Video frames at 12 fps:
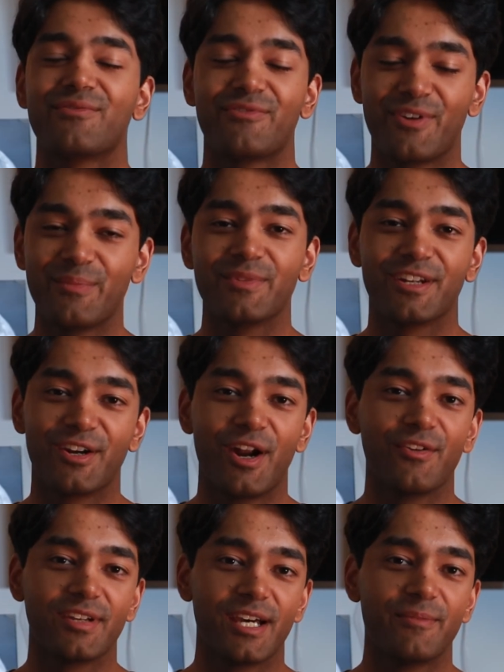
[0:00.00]
from the
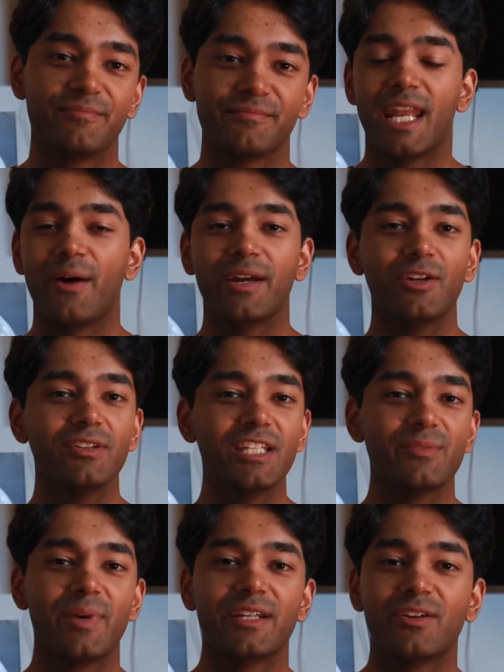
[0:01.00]
ground up. Now, I know
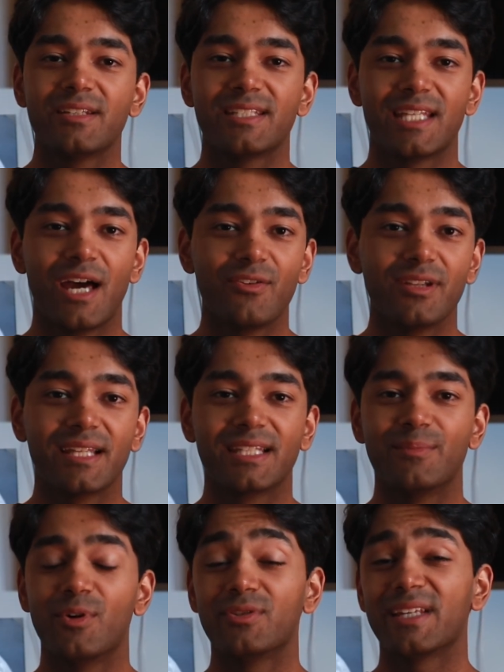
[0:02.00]
this might not sound like
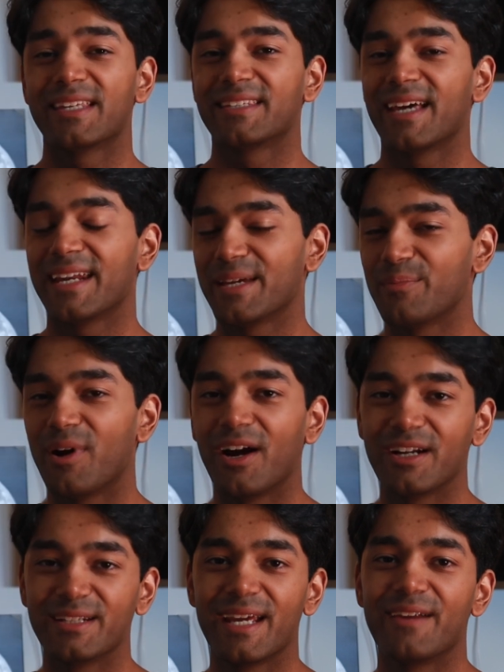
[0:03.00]
the most exciting
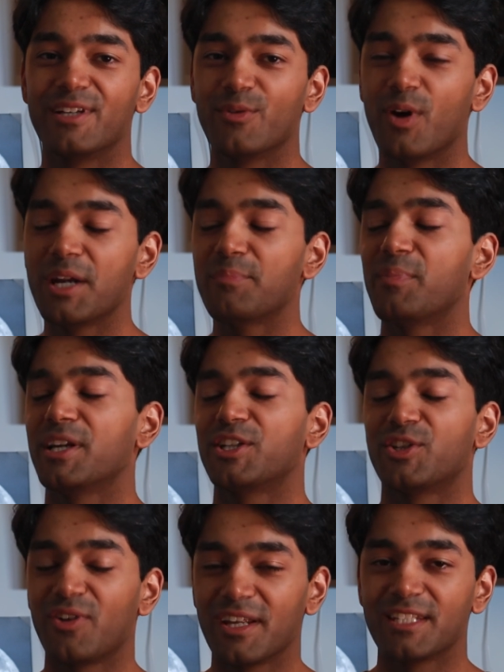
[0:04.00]
part to everyone, but
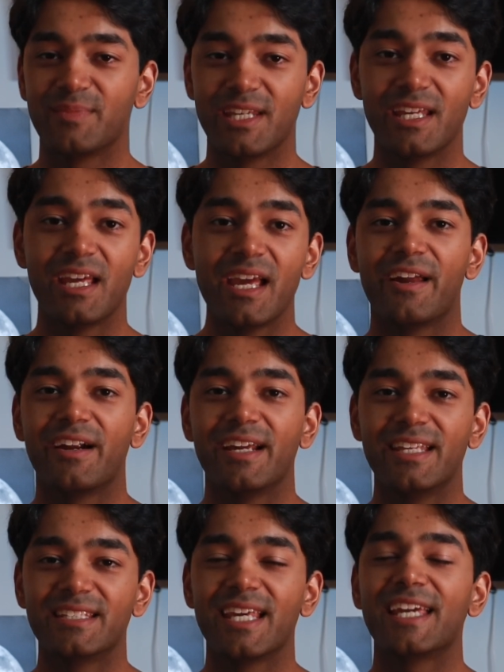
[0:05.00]
trust me, there
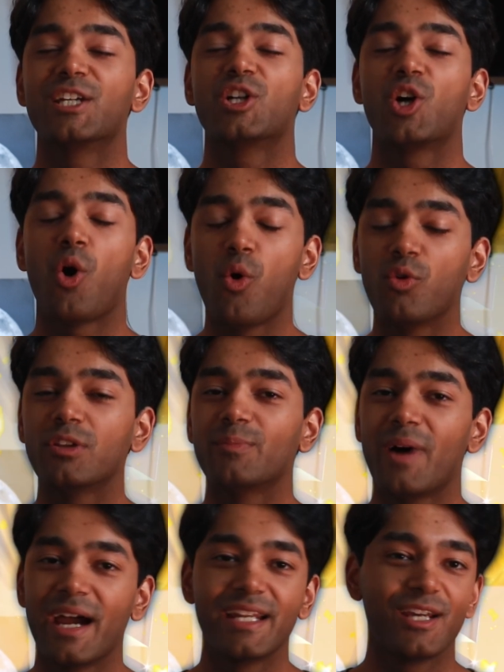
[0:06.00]
is a
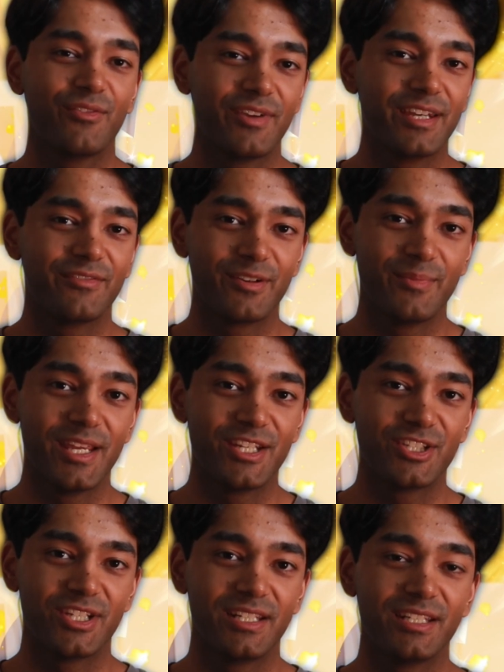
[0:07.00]
goldmine of
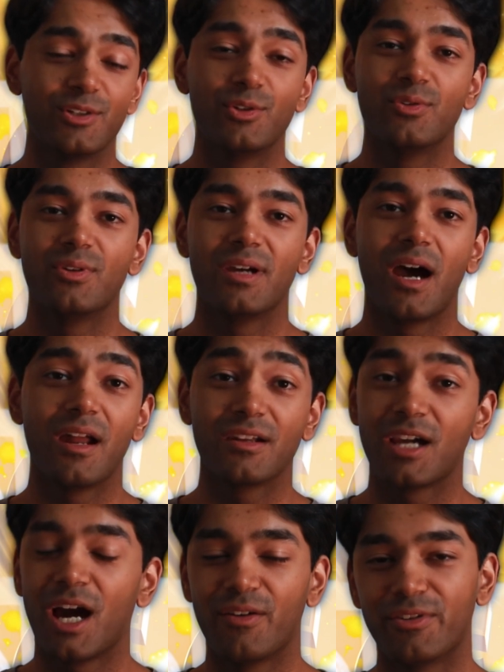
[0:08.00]
information to
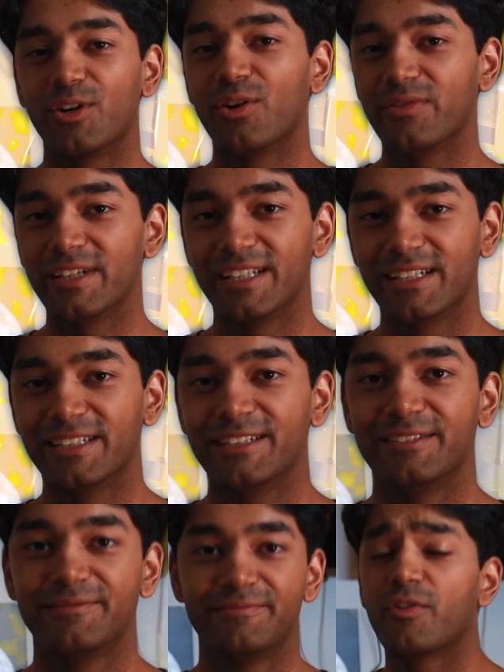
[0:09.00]
uncover over here.
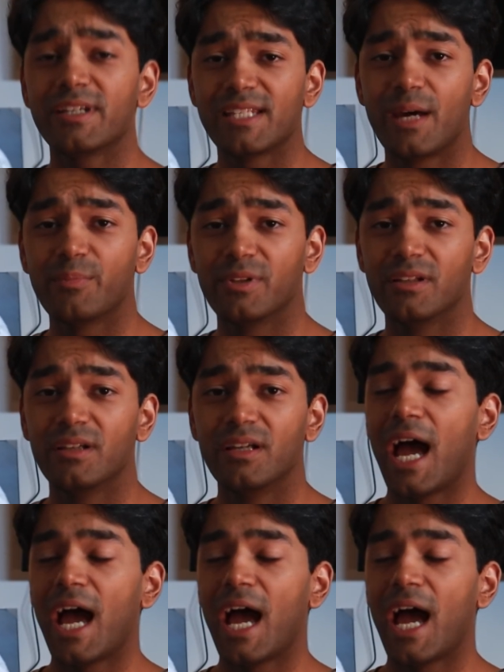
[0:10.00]
For example,